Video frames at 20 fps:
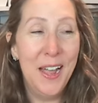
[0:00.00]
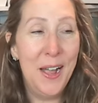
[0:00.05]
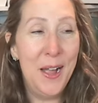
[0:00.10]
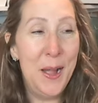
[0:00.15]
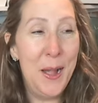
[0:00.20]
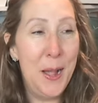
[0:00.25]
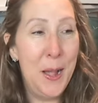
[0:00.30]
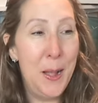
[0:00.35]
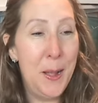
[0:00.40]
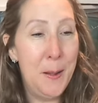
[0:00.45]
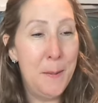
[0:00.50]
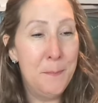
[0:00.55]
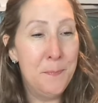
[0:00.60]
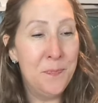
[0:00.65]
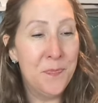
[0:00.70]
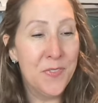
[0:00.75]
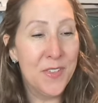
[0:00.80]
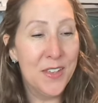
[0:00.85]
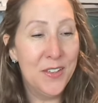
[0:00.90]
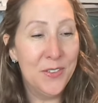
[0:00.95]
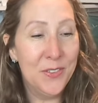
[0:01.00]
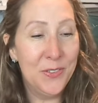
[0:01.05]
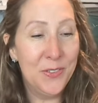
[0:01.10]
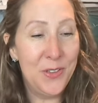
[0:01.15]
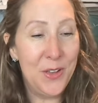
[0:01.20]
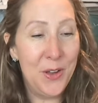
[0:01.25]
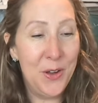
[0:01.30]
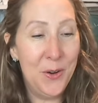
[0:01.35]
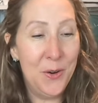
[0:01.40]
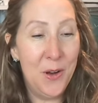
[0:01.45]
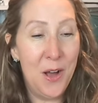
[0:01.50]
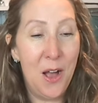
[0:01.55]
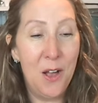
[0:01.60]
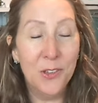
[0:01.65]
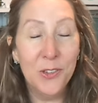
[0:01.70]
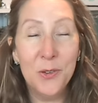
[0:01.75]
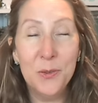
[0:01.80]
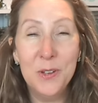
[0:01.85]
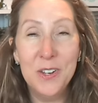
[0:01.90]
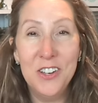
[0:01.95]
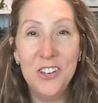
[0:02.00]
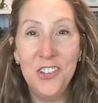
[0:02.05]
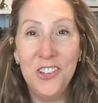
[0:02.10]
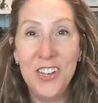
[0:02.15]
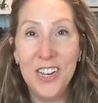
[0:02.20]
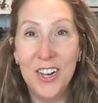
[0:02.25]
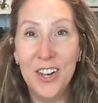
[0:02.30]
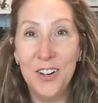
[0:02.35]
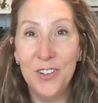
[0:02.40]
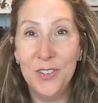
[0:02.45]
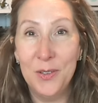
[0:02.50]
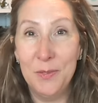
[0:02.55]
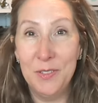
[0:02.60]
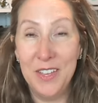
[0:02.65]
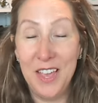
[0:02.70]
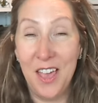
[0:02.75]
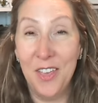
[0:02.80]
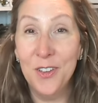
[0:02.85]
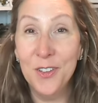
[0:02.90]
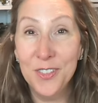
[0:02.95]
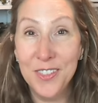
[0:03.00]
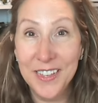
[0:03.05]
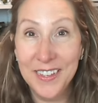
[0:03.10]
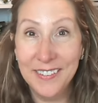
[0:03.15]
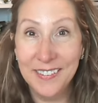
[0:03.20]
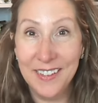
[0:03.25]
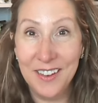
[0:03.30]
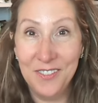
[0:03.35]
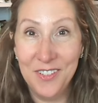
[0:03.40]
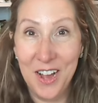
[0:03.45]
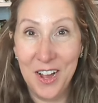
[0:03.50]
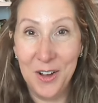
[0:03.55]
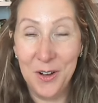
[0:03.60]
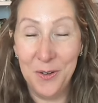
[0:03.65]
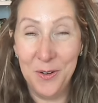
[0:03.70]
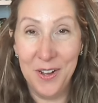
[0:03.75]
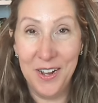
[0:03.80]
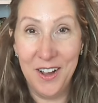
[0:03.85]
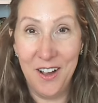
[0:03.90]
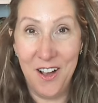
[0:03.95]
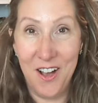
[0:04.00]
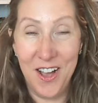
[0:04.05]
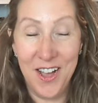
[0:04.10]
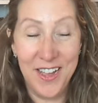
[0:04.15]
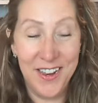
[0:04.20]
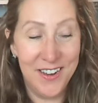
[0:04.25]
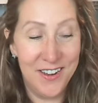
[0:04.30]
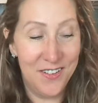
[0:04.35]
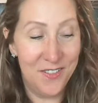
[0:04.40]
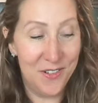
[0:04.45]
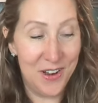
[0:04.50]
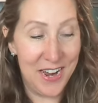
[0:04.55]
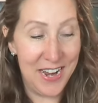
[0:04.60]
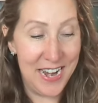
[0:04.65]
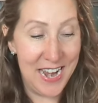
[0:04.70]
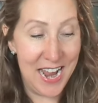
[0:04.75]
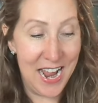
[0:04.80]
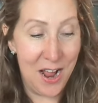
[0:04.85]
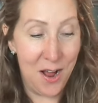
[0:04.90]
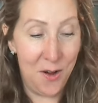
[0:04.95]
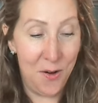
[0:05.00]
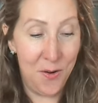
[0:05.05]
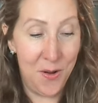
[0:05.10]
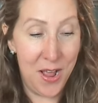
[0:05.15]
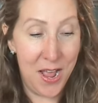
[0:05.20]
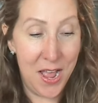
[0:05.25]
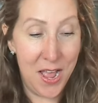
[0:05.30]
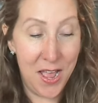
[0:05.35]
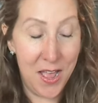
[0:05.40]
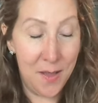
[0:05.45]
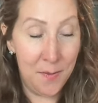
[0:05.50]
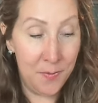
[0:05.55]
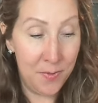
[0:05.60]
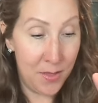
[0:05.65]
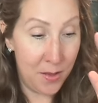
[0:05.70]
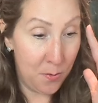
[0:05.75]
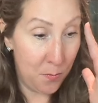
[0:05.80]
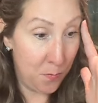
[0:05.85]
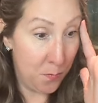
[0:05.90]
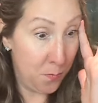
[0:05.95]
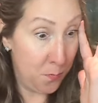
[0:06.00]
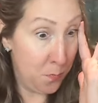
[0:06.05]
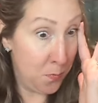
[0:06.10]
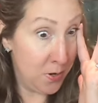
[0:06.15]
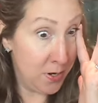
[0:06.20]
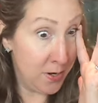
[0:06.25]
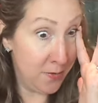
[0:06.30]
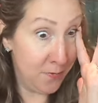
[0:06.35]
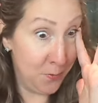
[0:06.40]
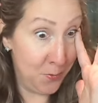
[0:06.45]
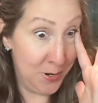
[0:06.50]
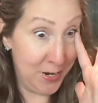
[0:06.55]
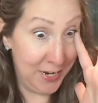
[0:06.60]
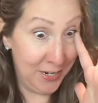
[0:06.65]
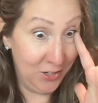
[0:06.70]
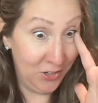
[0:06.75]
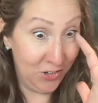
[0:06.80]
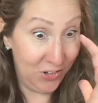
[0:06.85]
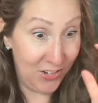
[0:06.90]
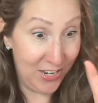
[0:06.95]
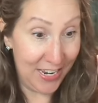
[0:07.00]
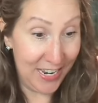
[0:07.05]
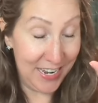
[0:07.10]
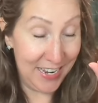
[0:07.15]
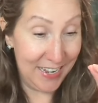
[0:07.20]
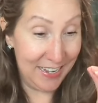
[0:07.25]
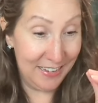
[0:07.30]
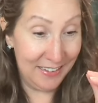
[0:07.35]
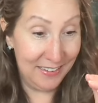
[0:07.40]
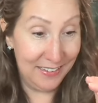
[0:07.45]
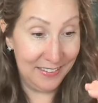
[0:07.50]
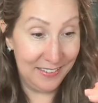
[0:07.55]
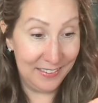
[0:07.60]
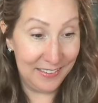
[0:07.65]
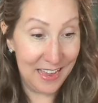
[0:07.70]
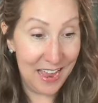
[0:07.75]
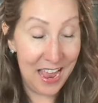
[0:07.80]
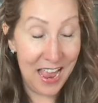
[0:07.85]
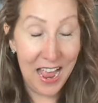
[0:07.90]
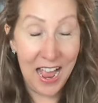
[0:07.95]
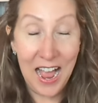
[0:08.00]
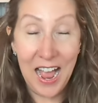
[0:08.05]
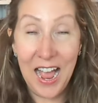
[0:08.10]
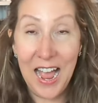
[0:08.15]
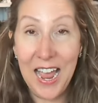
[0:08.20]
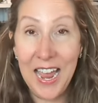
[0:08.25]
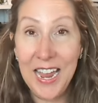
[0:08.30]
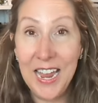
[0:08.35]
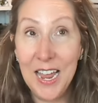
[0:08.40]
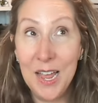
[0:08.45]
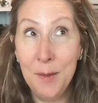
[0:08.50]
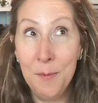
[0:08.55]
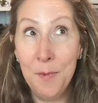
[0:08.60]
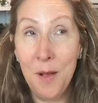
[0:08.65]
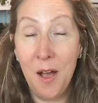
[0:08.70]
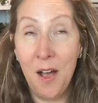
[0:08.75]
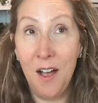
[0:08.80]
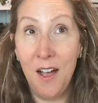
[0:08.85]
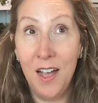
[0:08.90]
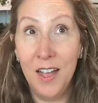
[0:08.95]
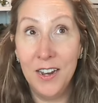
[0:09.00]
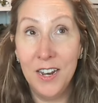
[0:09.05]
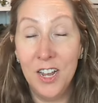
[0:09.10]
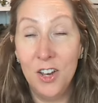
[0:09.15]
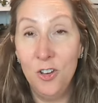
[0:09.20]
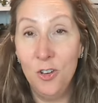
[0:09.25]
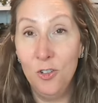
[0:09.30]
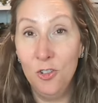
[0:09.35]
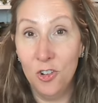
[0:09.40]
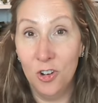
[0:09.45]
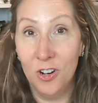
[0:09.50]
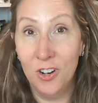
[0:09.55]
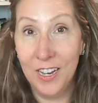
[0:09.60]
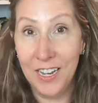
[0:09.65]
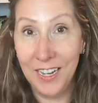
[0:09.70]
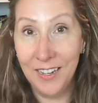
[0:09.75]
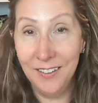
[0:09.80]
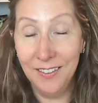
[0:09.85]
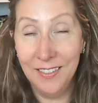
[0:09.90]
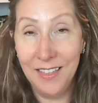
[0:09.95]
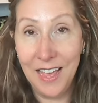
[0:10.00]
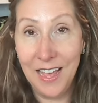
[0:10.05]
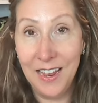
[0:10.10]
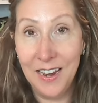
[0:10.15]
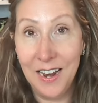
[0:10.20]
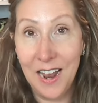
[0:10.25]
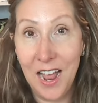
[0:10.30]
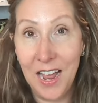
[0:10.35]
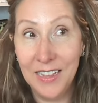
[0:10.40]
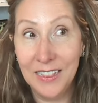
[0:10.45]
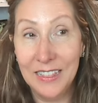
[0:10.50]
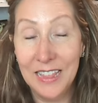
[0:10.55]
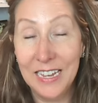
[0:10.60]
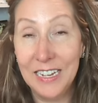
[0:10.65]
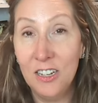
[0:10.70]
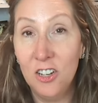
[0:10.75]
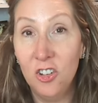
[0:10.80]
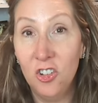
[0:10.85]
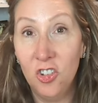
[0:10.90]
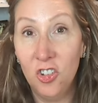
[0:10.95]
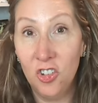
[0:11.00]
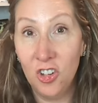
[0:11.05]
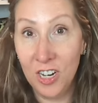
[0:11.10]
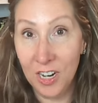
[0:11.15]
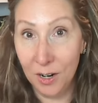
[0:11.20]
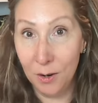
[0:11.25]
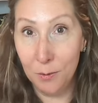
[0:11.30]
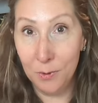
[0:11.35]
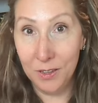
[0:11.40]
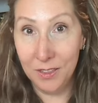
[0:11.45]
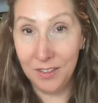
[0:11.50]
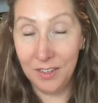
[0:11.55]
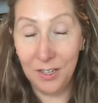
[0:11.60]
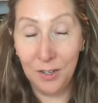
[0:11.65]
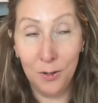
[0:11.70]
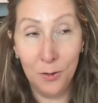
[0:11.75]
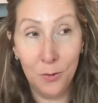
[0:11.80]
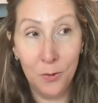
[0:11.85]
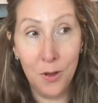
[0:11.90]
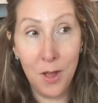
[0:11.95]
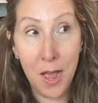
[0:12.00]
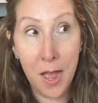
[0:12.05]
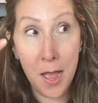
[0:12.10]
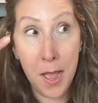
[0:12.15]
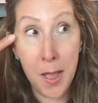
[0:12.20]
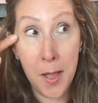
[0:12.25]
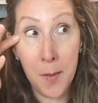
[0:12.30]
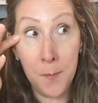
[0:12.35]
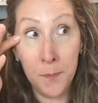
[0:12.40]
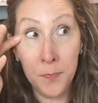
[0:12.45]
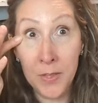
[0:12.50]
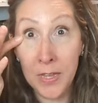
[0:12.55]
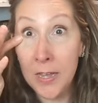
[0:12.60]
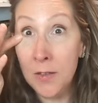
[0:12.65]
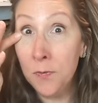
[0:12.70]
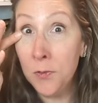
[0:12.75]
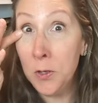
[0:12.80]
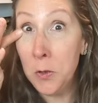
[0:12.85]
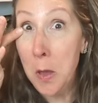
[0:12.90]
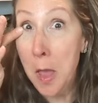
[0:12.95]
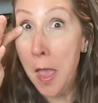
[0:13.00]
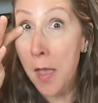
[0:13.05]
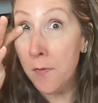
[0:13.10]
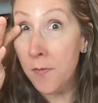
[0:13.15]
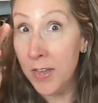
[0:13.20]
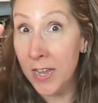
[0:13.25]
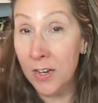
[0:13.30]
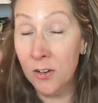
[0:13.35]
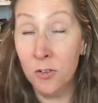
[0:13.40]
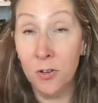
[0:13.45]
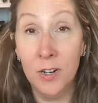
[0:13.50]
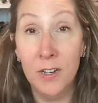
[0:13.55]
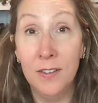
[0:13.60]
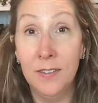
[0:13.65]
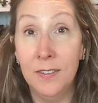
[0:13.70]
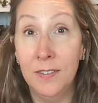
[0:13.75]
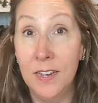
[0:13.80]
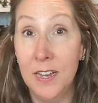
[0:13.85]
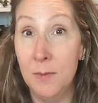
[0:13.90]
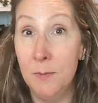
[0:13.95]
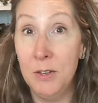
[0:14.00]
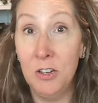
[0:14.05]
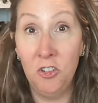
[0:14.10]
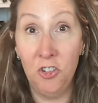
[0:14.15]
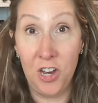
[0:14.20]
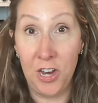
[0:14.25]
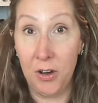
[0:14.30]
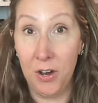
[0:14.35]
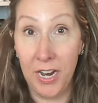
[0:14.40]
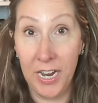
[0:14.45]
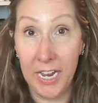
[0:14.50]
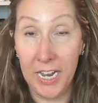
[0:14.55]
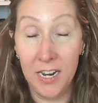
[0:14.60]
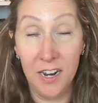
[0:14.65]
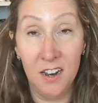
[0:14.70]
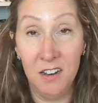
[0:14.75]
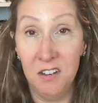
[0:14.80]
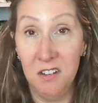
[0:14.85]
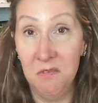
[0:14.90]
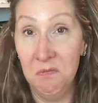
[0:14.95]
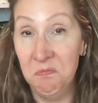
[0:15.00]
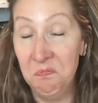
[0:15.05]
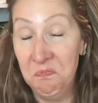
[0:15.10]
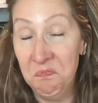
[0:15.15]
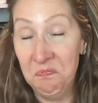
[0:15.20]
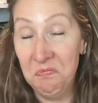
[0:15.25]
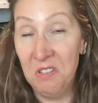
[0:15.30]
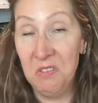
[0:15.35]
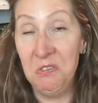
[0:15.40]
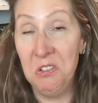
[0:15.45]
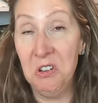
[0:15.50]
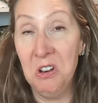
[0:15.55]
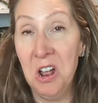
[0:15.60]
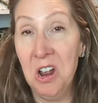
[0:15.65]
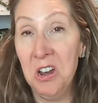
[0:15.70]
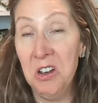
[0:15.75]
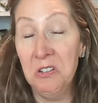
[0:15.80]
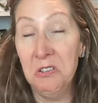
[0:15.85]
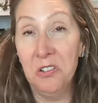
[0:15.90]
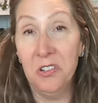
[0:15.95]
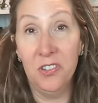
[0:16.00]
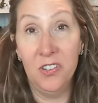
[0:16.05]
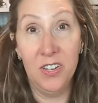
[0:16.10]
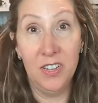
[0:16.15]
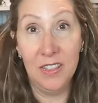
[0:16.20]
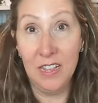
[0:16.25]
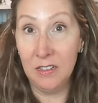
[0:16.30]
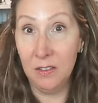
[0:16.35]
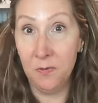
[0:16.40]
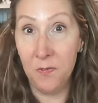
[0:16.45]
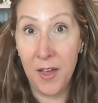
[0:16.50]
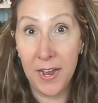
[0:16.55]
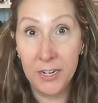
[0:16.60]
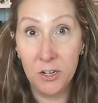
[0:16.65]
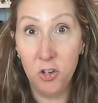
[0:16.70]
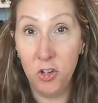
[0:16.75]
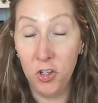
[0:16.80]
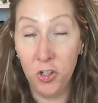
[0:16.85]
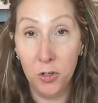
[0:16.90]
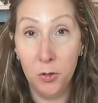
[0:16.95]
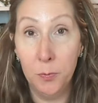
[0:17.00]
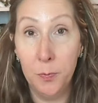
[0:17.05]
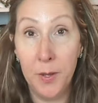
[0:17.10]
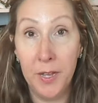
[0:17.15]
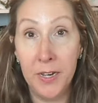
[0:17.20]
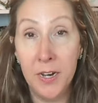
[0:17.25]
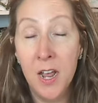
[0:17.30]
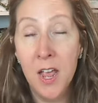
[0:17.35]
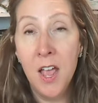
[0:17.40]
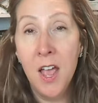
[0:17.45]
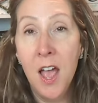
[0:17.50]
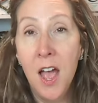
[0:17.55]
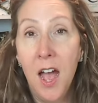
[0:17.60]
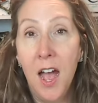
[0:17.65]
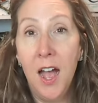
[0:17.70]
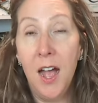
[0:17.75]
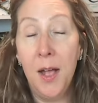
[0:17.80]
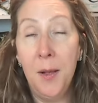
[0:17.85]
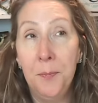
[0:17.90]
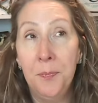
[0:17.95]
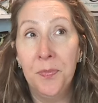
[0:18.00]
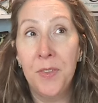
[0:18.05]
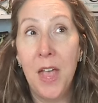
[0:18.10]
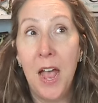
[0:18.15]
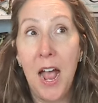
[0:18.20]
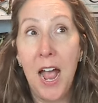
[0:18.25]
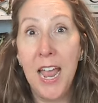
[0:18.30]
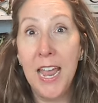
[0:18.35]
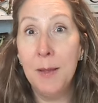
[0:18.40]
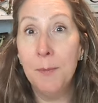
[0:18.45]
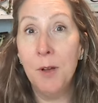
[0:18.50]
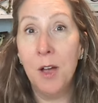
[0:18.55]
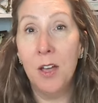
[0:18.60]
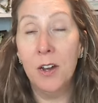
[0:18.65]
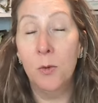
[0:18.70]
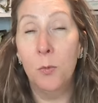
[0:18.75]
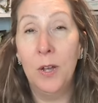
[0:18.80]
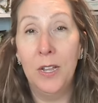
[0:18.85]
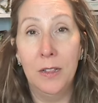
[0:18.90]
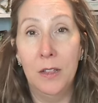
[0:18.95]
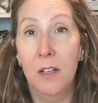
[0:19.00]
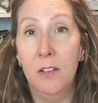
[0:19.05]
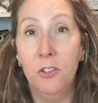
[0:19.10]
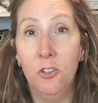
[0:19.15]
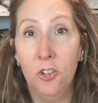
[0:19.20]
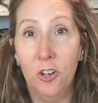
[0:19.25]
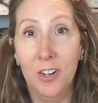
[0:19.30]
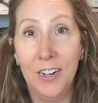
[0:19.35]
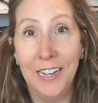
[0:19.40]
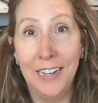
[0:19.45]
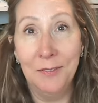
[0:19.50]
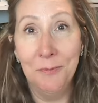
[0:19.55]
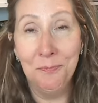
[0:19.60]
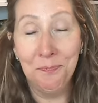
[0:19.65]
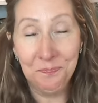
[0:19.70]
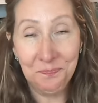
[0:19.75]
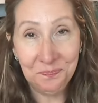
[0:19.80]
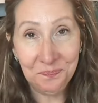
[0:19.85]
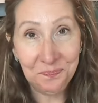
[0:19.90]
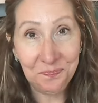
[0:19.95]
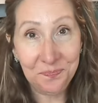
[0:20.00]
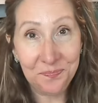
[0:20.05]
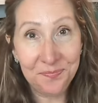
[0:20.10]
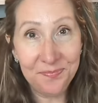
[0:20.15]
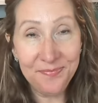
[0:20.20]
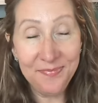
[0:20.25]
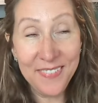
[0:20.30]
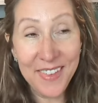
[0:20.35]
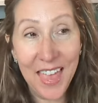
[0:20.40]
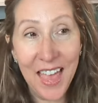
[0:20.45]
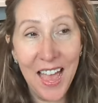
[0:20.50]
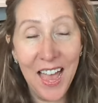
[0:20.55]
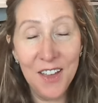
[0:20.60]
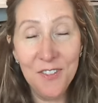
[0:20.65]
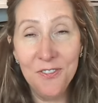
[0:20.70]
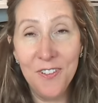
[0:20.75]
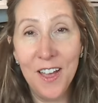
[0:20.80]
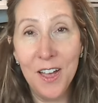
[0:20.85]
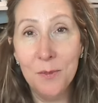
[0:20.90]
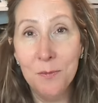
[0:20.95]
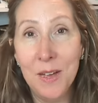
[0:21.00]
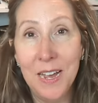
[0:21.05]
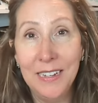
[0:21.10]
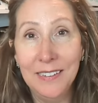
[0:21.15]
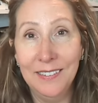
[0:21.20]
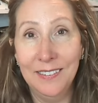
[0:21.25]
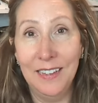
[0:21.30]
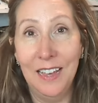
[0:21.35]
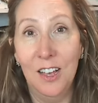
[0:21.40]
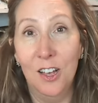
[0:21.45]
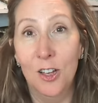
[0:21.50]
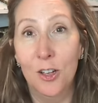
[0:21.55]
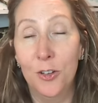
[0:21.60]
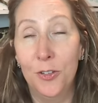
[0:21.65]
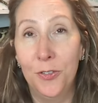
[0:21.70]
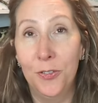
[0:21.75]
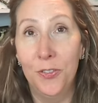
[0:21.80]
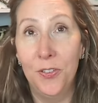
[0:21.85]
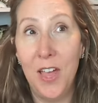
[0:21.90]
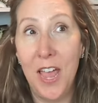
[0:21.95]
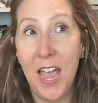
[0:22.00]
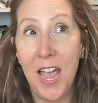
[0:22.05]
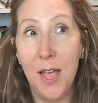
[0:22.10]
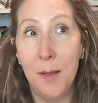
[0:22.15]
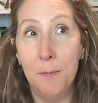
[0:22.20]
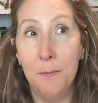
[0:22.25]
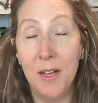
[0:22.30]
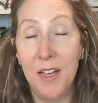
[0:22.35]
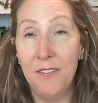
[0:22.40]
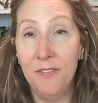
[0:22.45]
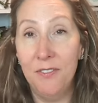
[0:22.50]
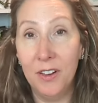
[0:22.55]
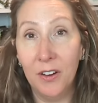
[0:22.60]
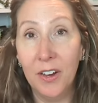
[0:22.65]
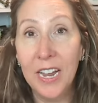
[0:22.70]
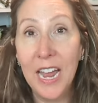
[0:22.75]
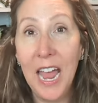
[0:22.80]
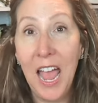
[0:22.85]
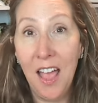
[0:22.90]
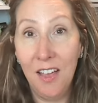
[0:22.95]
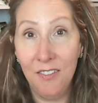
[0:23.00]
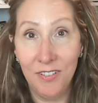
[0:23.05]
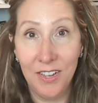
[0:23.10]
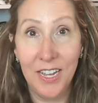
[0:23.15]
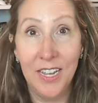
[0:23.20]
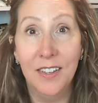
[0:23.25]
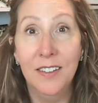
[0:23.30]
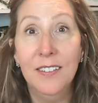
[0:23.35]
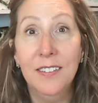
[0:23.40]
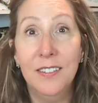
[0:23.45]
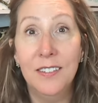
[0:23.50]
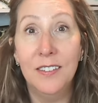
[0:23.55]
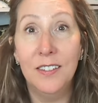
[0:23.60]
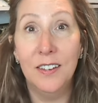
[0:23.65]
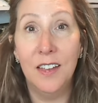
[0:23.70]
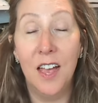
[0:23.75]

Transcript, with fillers: Um, so, also wanted to share some of the other things I've got going on right now. Um, one of which is I am on a new journey that I'd like to share with you. Um, if you have interest in me sharing it, and if you're not interested, that's fine too. But um, I am on a weight loss journey I found myself at my very heaviest.